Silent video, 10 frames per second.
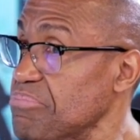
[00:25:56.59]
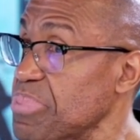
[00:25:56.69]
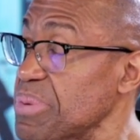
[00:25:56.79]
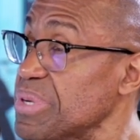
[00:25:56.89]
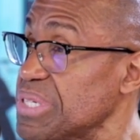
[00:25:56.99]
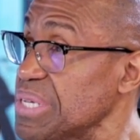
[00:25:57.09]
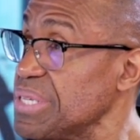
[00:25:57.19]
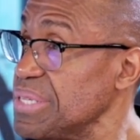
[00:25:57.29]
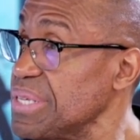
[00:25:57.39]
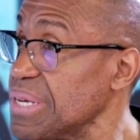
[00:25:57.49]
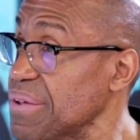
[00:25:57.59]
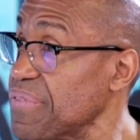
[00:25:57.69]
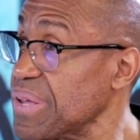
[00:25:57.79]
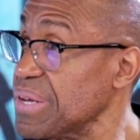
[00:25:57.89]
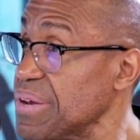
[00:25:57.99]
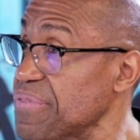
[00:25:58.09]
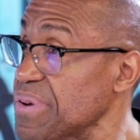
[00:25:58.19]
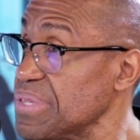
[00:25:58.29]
pretty much they say significant difference.